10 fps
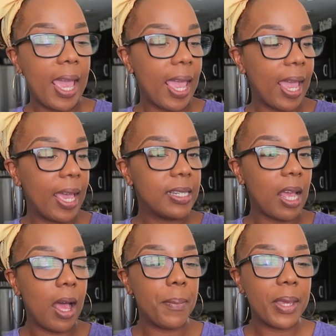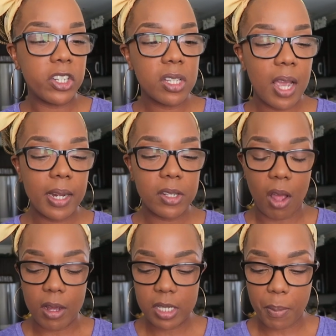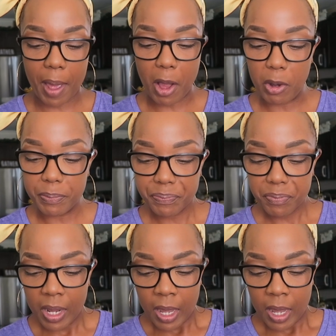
And um, it just kind of talks about